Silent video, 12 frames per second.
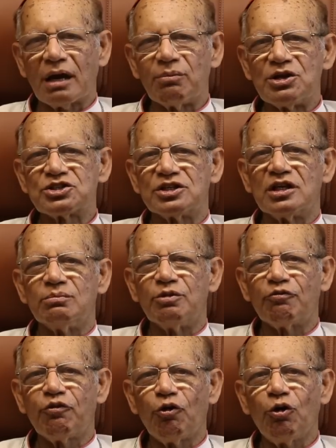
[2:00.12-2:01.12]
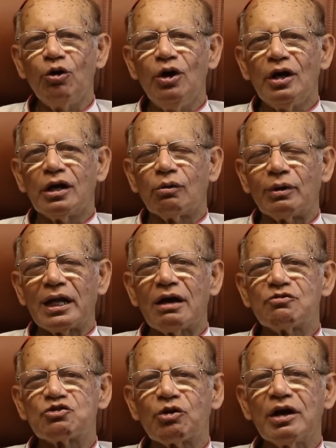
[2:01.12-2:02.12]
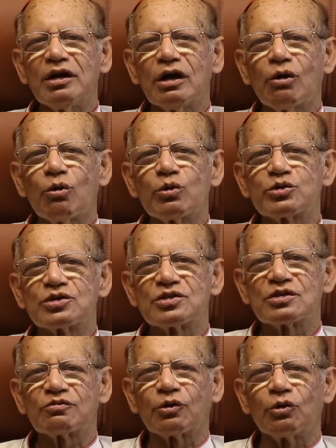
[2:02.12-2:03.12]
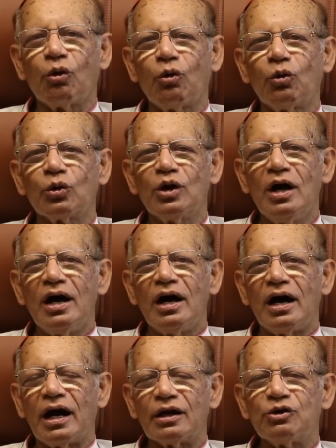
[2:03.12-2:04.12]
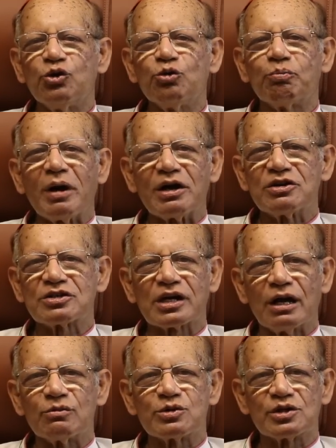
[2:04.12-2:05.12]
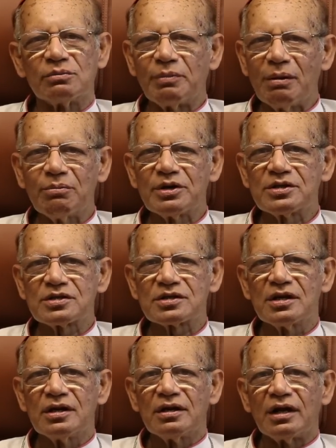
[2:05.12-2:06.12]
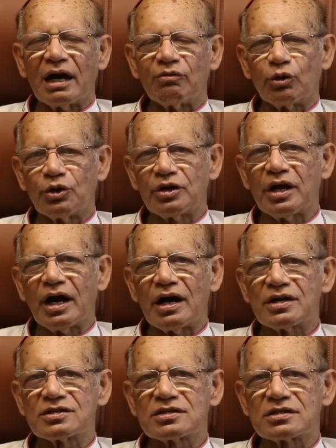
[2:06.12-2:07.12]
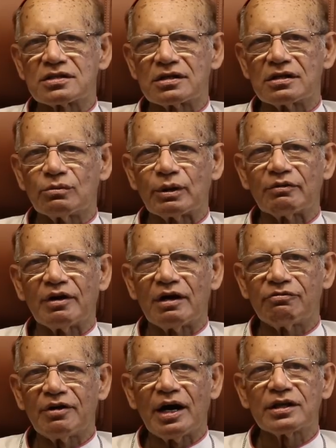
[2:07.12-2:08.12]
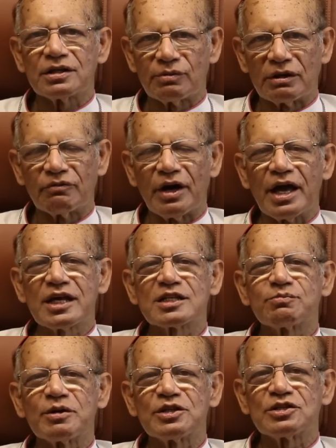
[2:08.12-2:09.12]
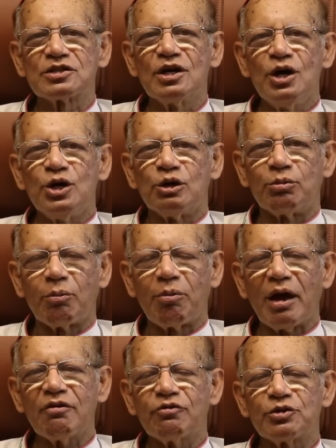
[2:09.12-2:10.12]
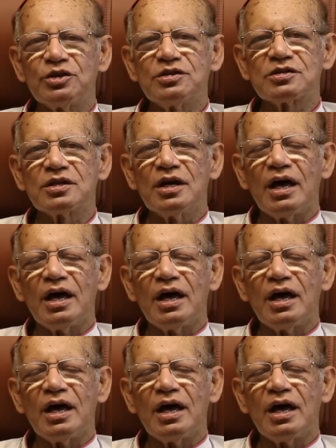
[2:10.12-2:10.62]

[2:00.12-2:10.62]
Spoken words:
I mentioned it before, we'll have training courses for all our new parish council members. I've already asked one of our fathers, one of our experts, to prepare for this.